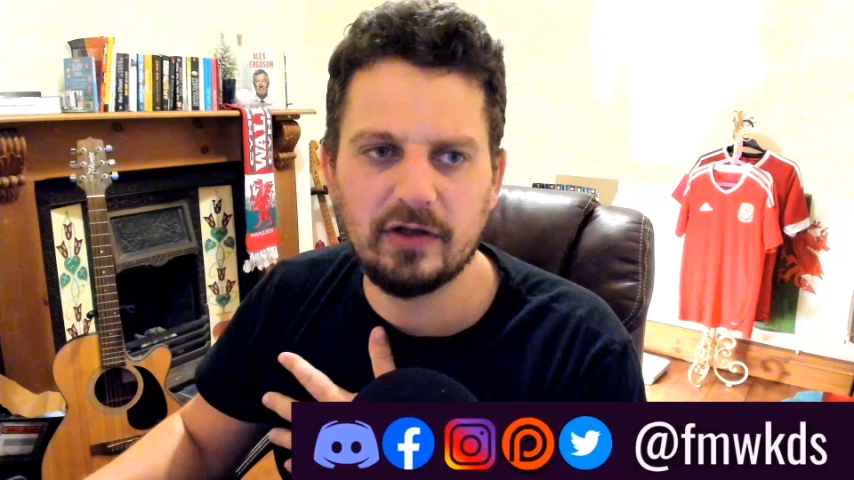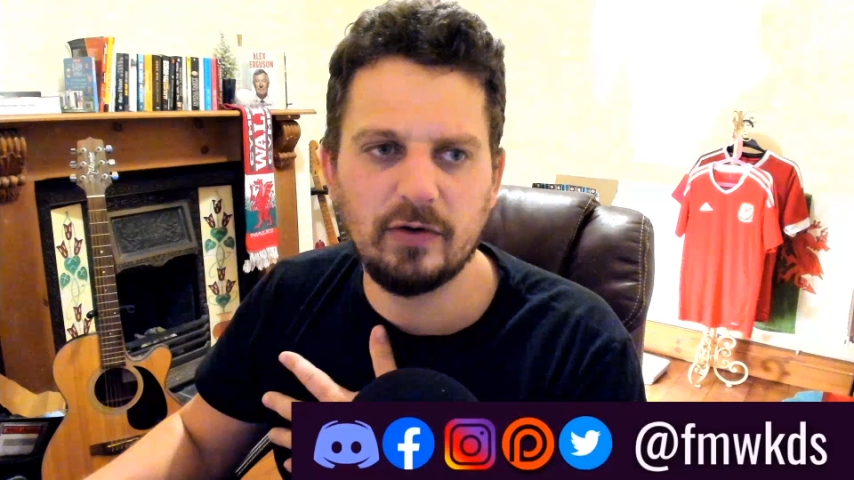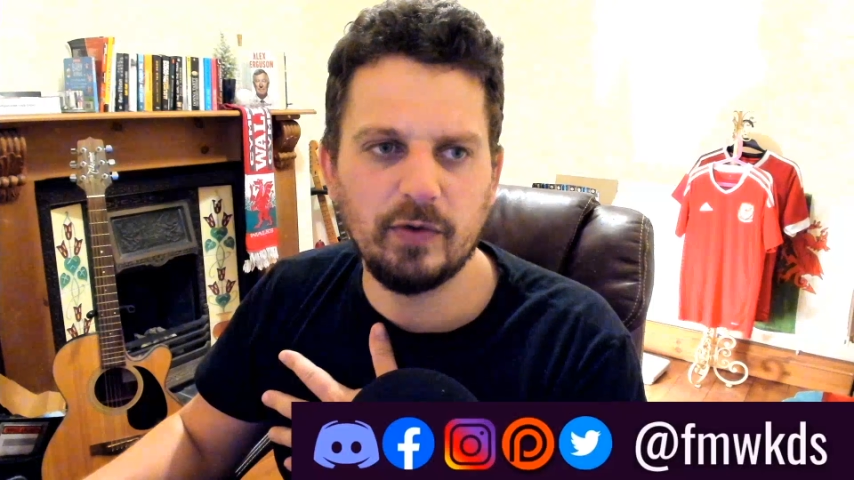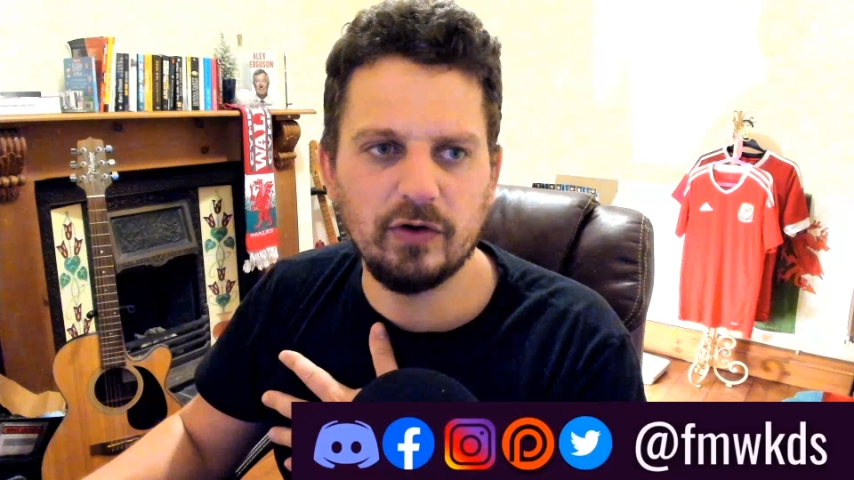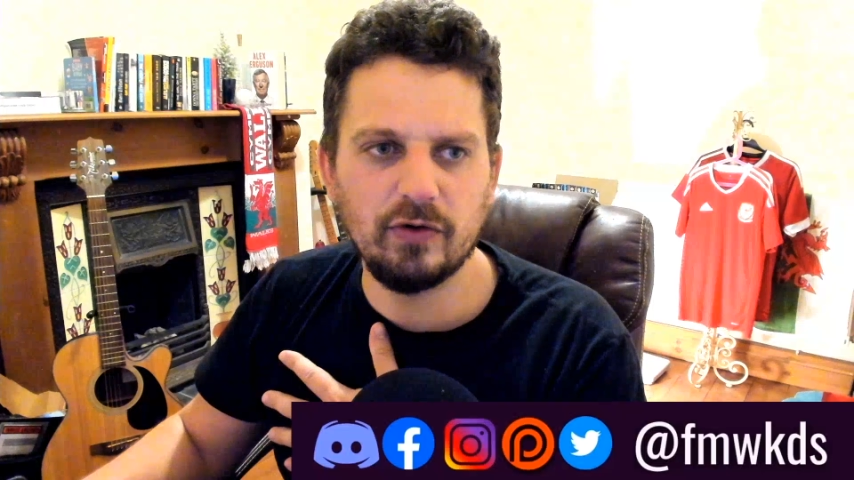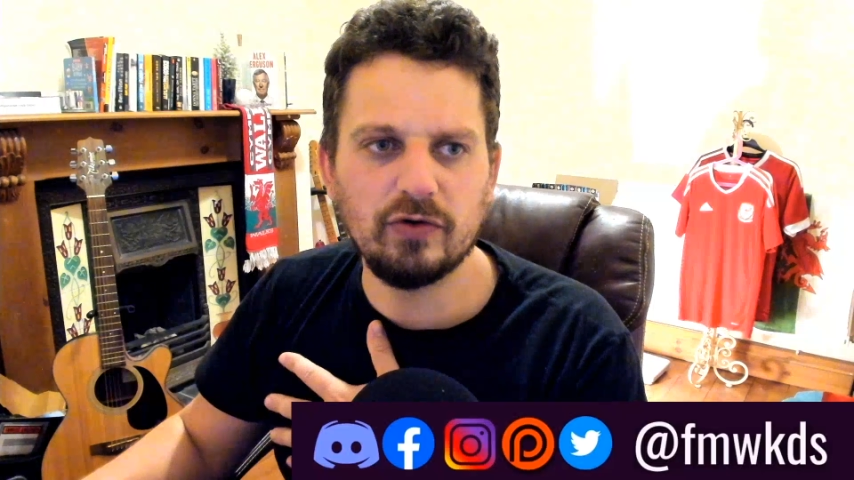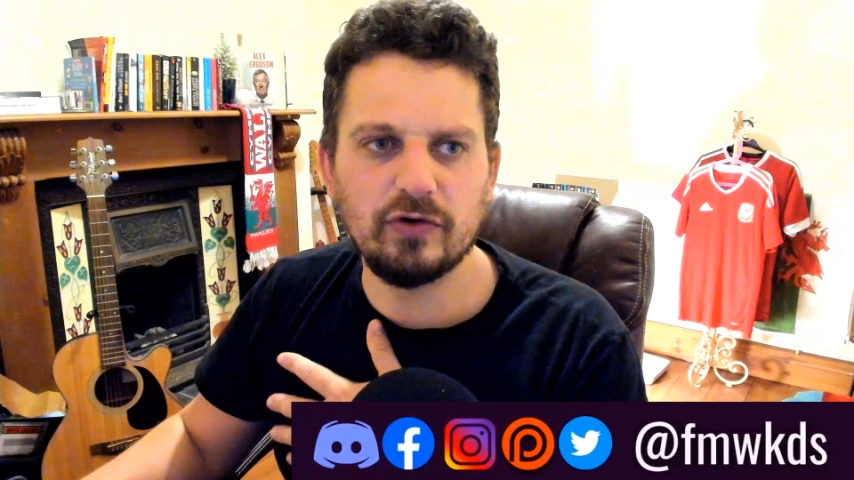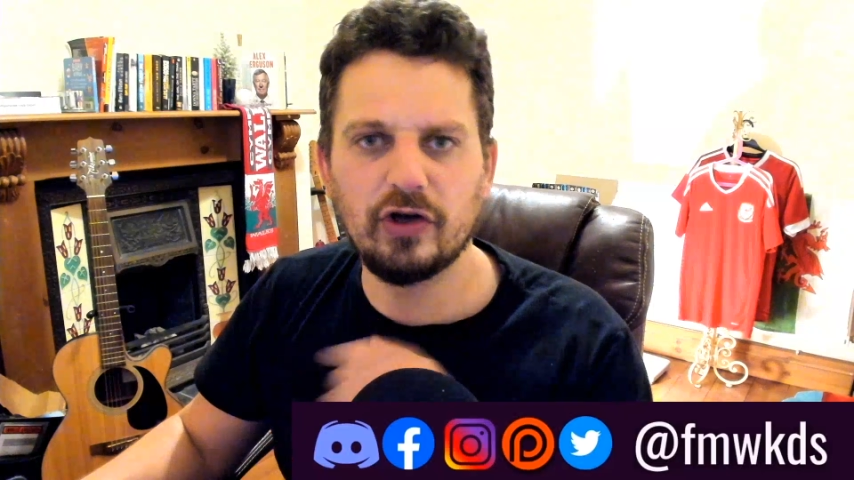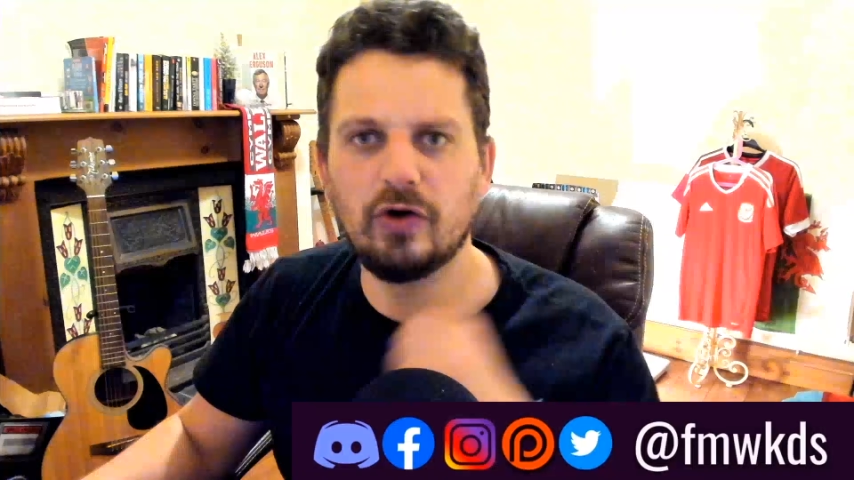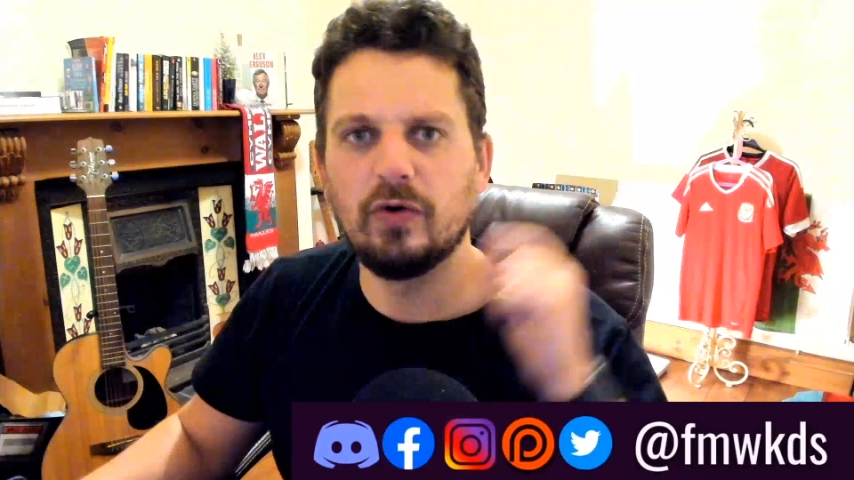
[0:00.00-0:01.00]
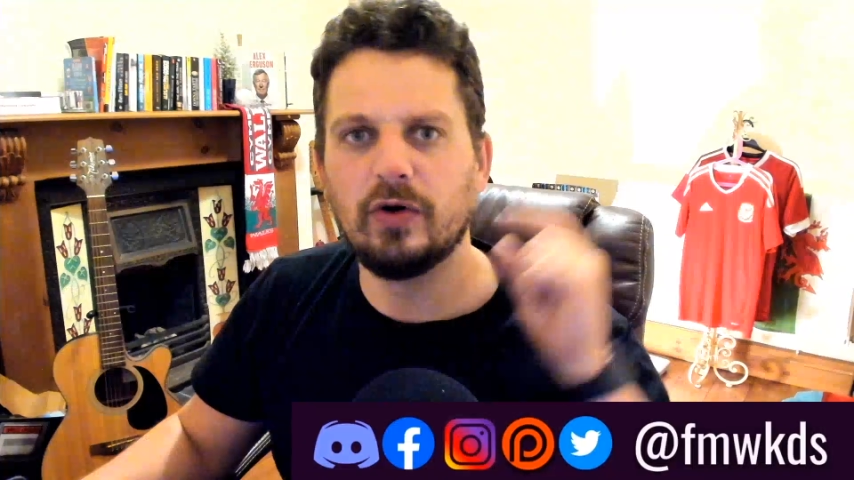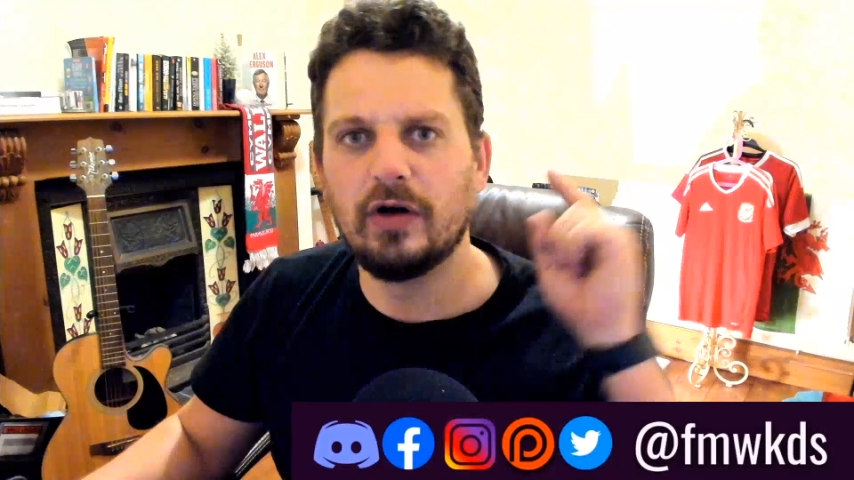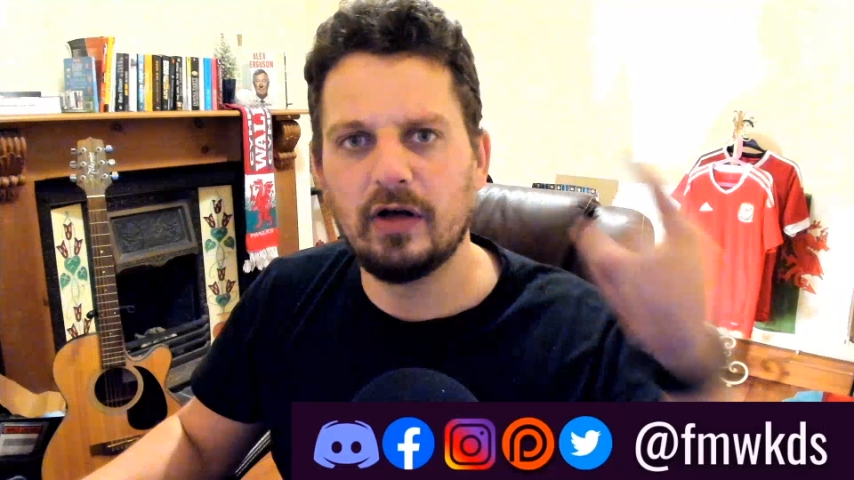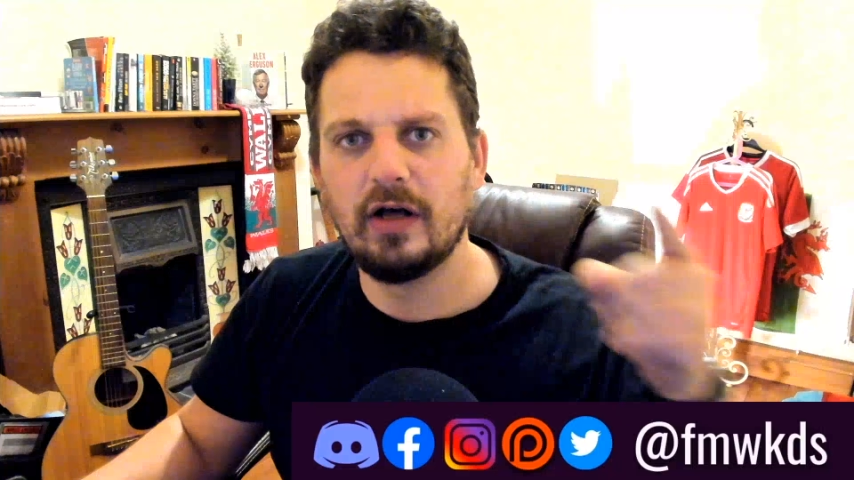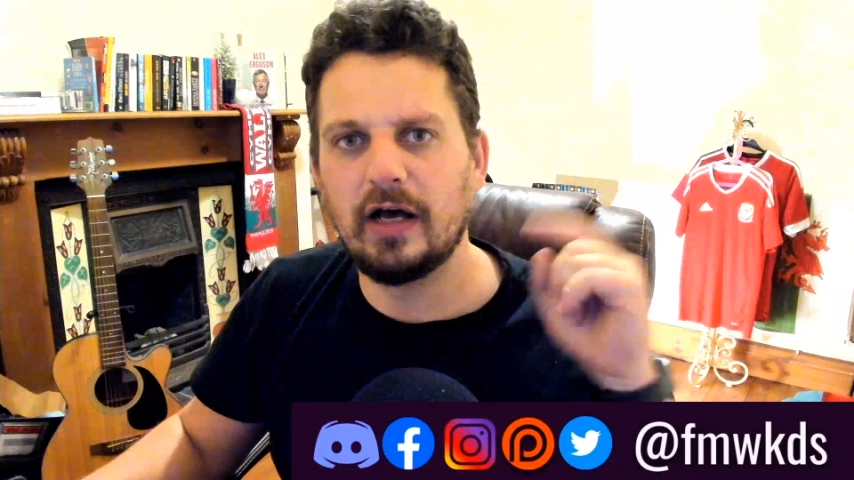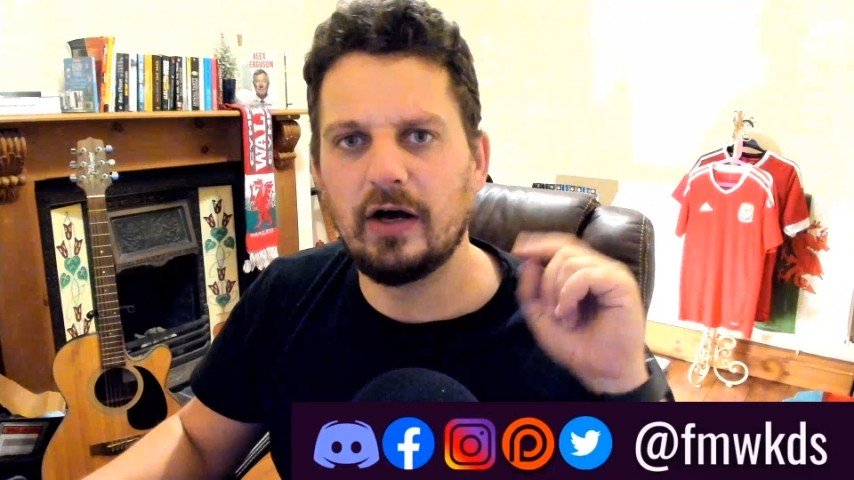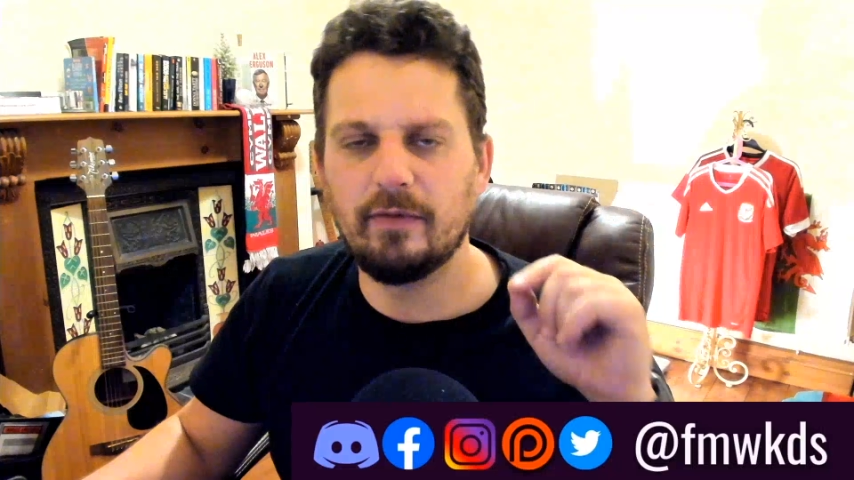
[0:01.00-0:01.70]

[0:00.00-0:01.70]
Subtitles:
We all know how